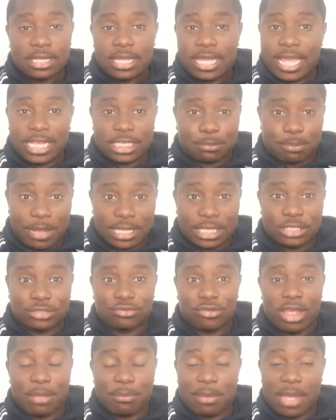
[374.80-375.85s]
ex-Palace
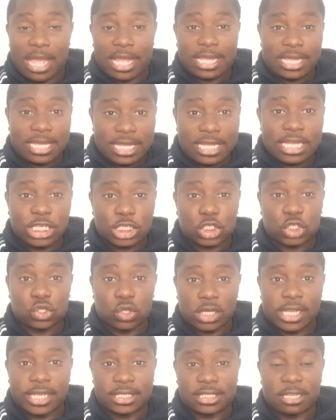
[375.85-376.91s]
right back. He is
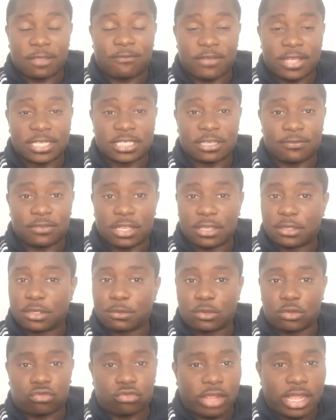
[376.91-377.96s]
solid defensively,
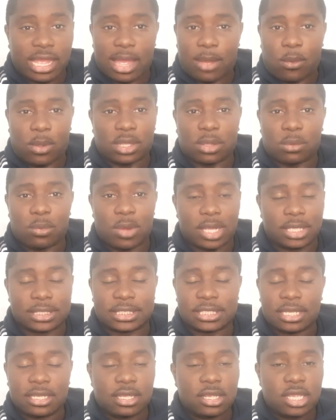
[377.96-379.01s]
great at
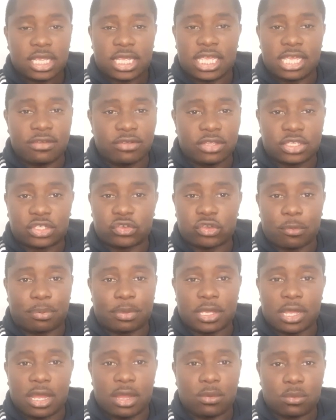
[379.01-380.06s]
one-on-ones. Kieran
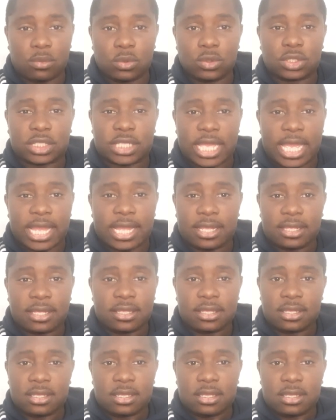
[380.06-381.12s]
Trippier would get
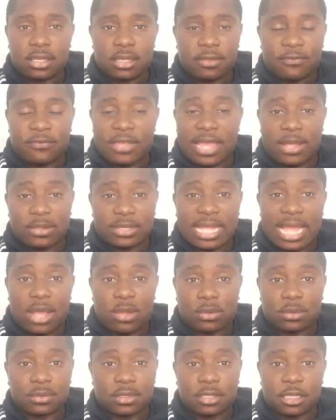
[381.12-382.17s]
found
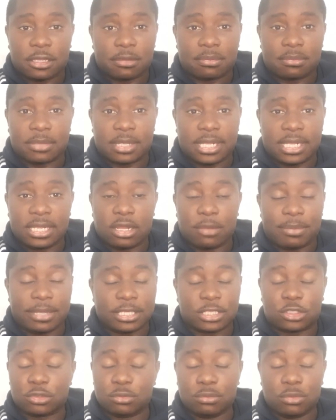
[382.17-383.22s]
out a little
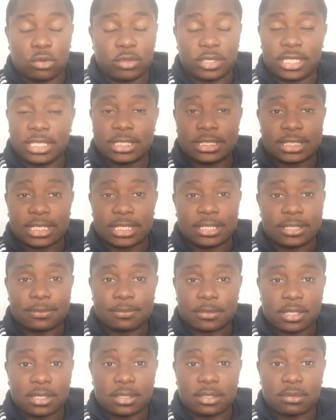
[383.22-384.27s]
bit too more easy.
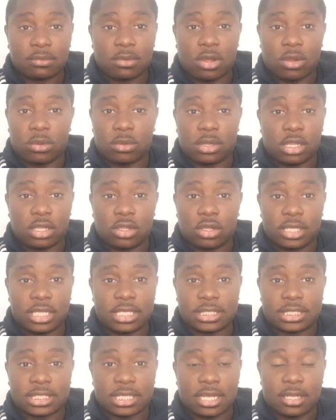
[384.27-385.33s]
Well, a lot
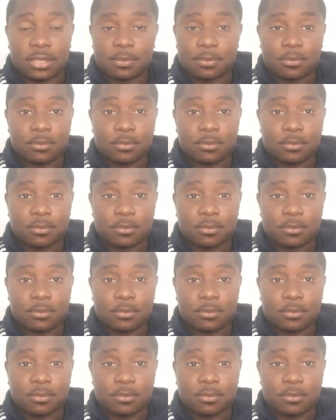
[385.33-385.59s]
easier.